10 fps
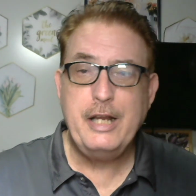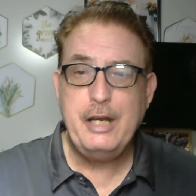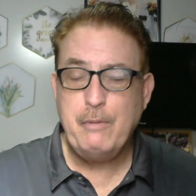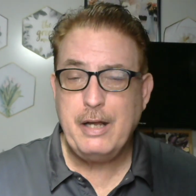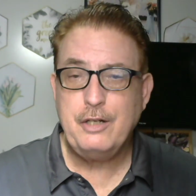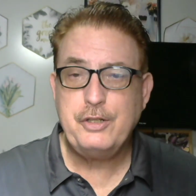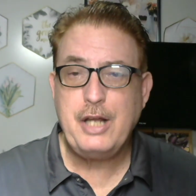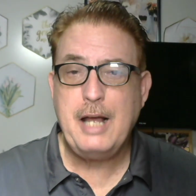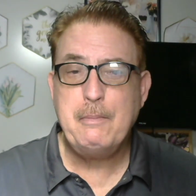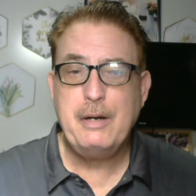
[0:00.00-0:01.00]
eat regular
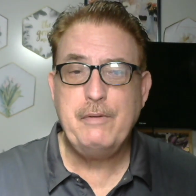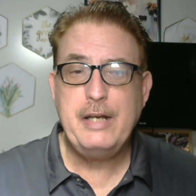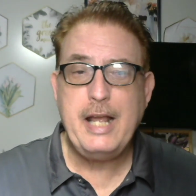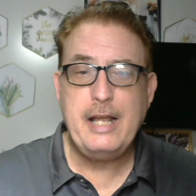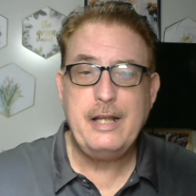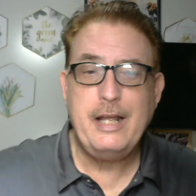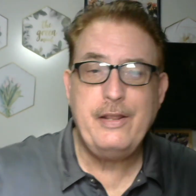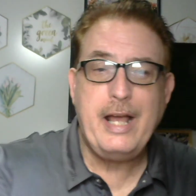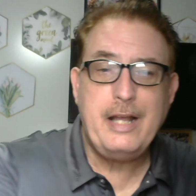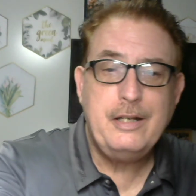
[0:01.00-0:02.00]
time every day,
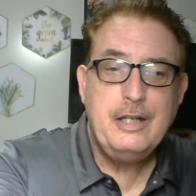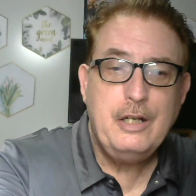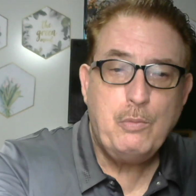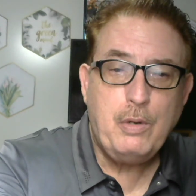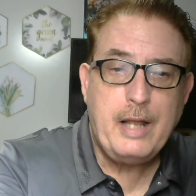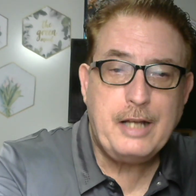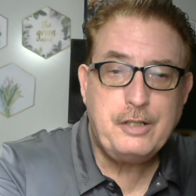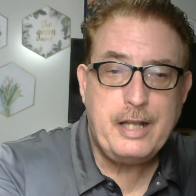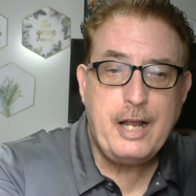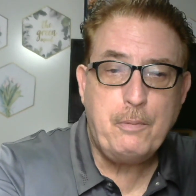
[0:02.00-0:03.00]
and that will
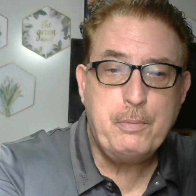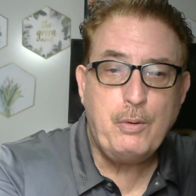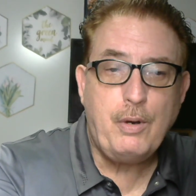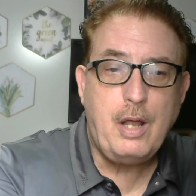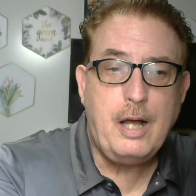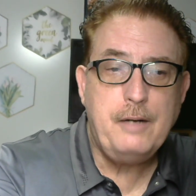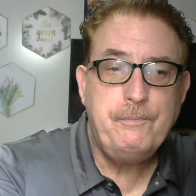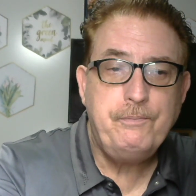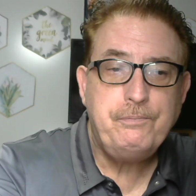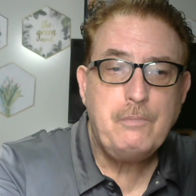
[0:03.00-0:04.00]
actually help you a lot.
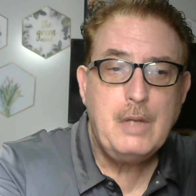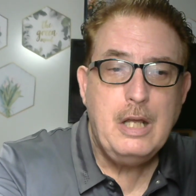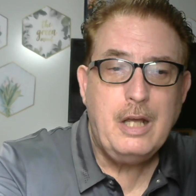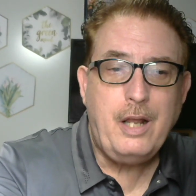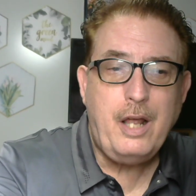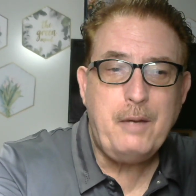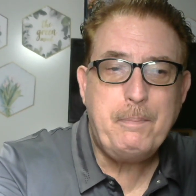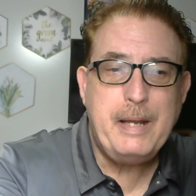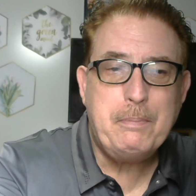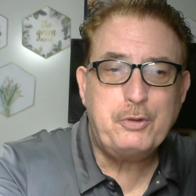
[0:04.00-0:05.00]
A lot
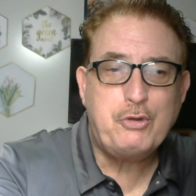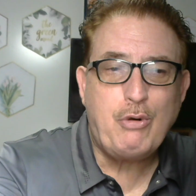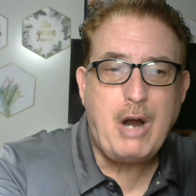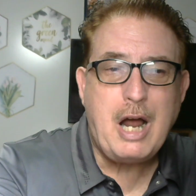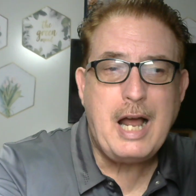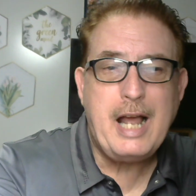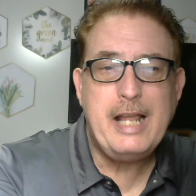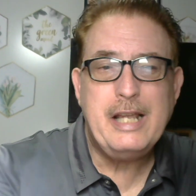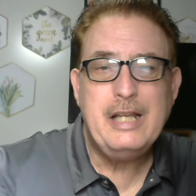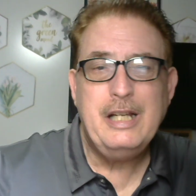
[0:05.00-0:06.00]
of people
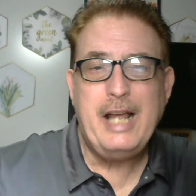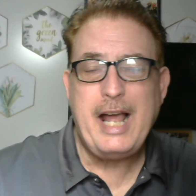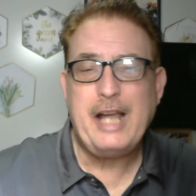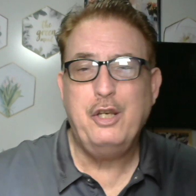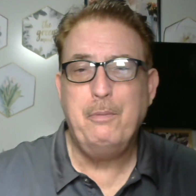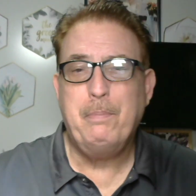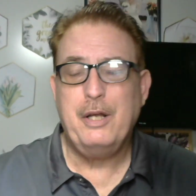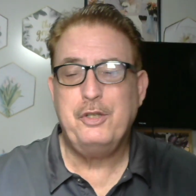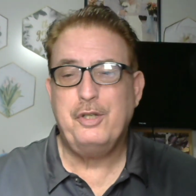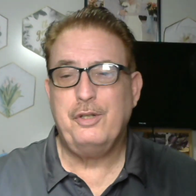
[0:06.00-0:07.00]
try
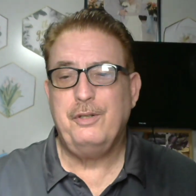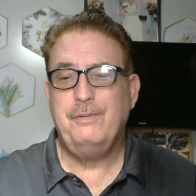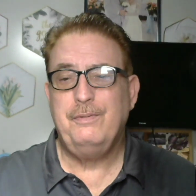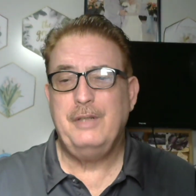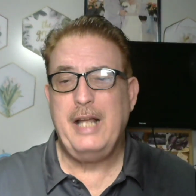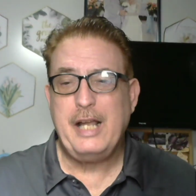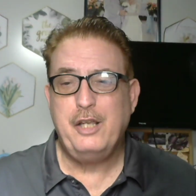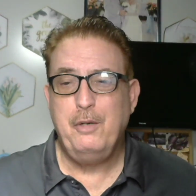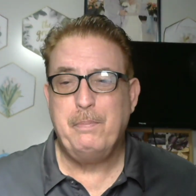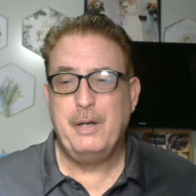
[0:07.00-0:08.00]
acupuncture,
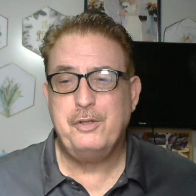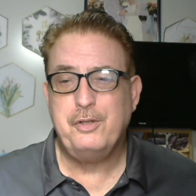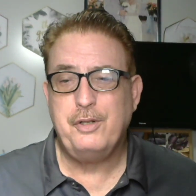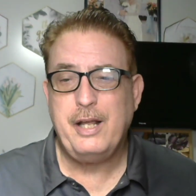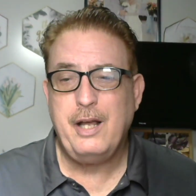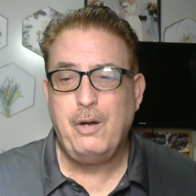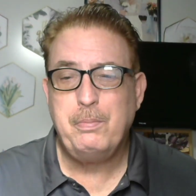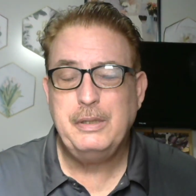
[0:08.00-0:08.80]
acupuncture to help.